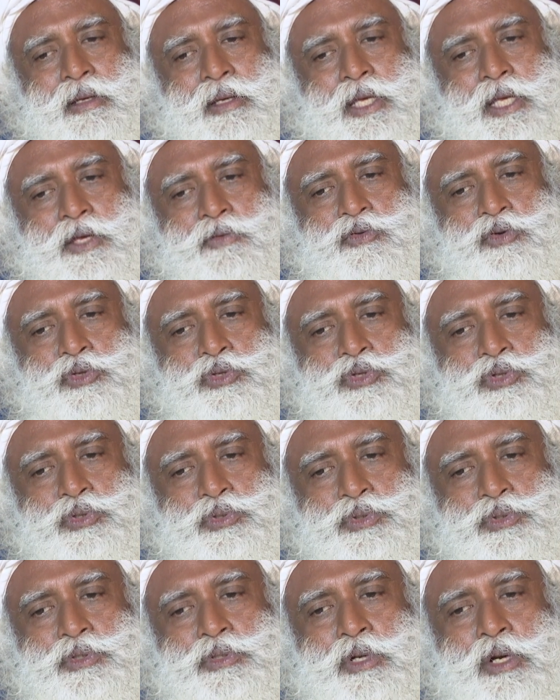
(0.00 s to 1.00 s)
If you
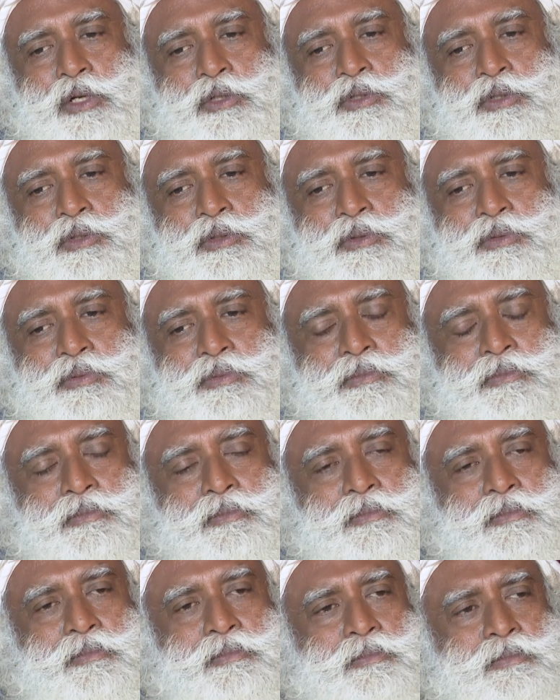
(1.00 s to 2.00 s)
choose not to do,
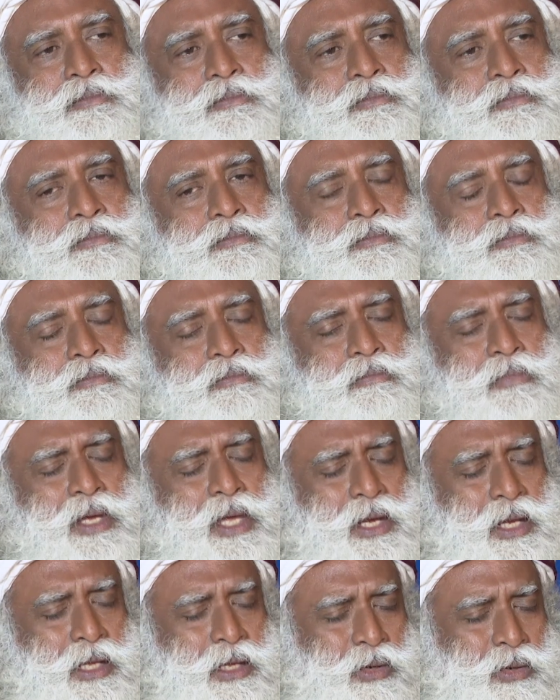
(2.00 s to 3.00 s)

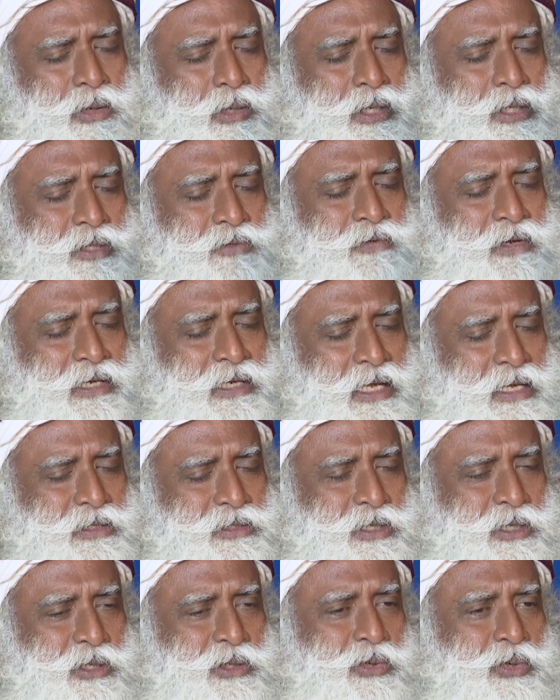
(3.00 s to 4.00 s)
many yogis,
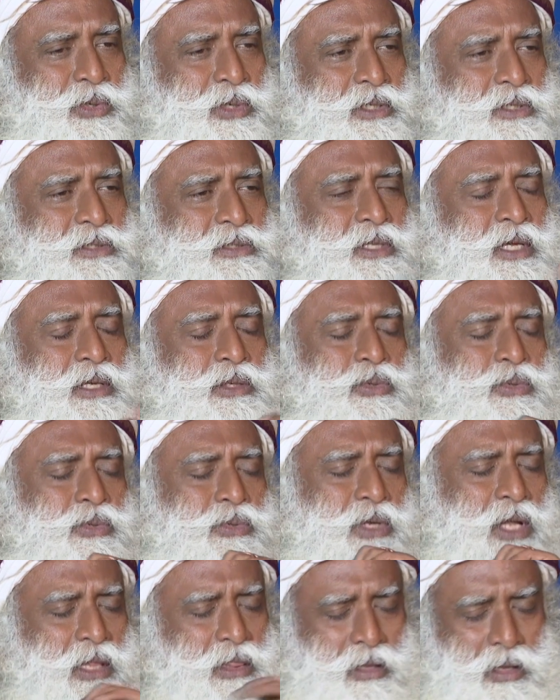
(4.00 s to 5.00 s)
fantastic yogis, they do
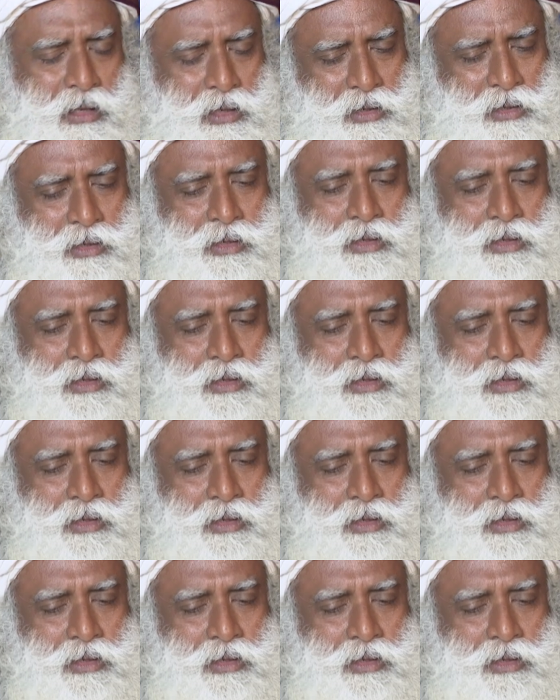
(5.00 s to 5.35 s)
nothing.